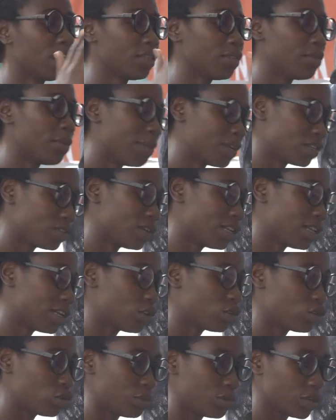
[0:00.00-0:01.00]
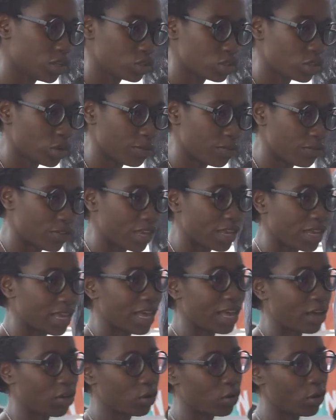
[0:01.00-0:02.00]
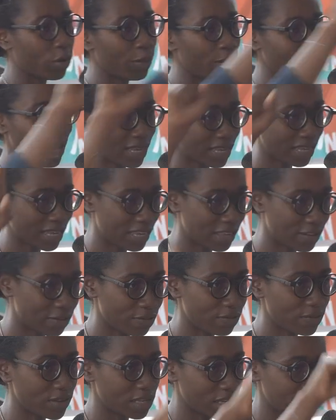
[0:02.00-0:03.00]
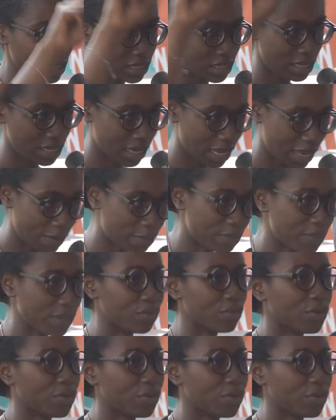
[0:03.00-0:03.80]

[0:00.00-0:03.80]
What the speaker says: The material that used to make something can go back infinitely and be